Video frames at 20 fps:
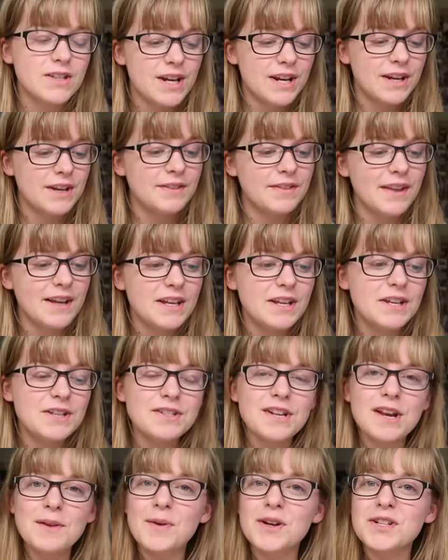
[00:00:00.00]
So thank
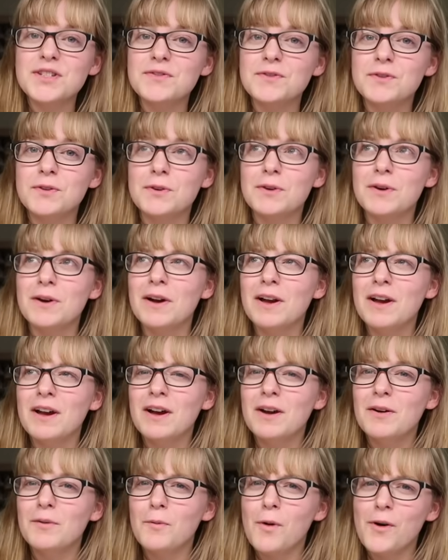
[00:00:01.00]
you so much for
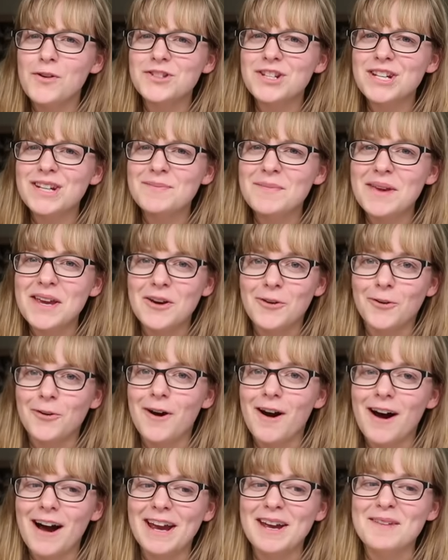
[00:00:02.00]
watching me
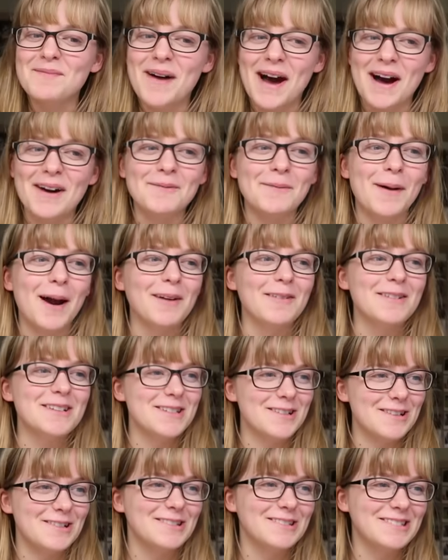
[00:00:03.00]
cry about my
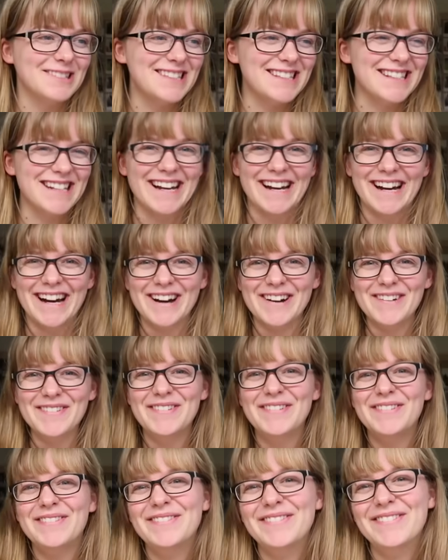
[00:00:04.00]
results.
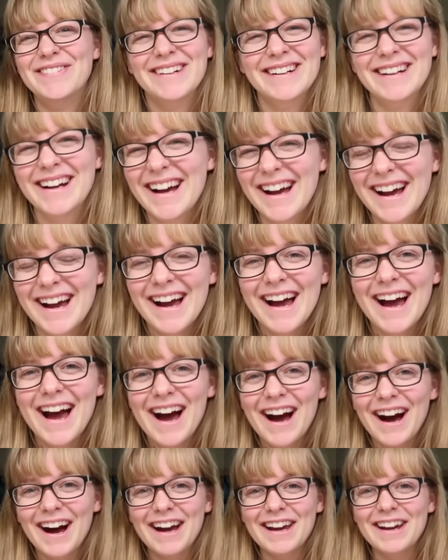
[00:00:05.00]
I
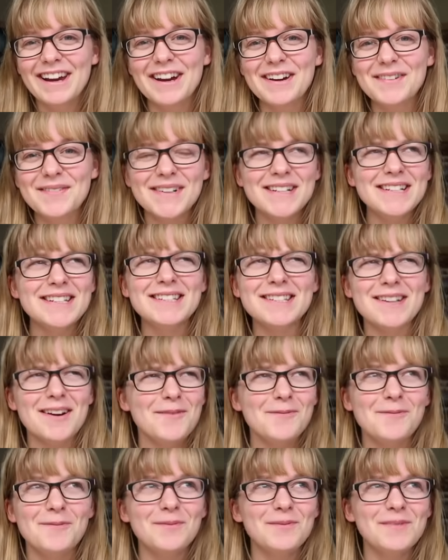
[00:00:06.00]
hope in
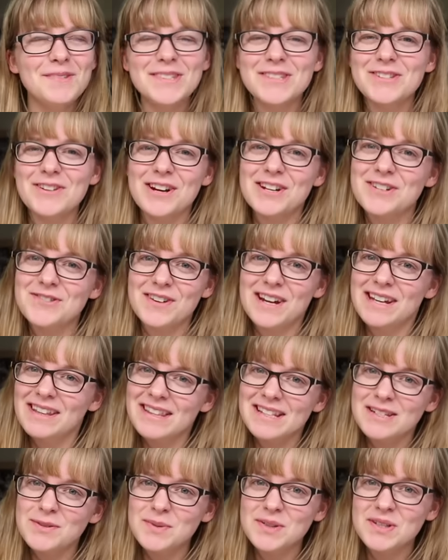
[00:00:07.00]
some strange way
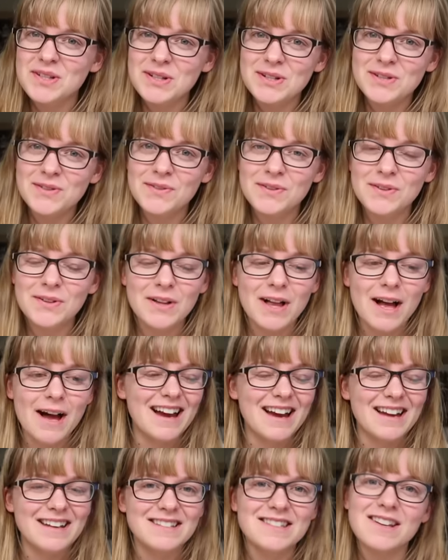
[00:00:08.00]
this was useful,
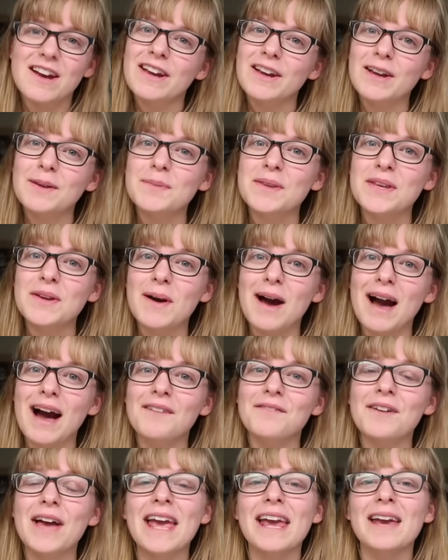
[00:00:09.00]
and I hope that you
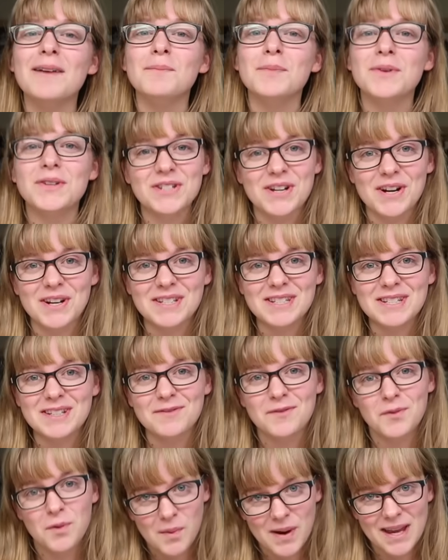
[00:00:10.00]
have a
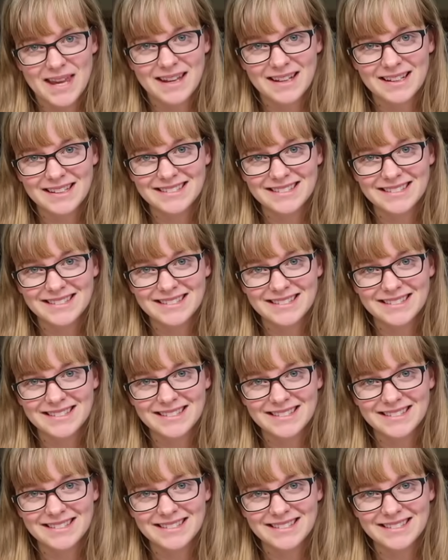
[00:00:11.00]
productive week.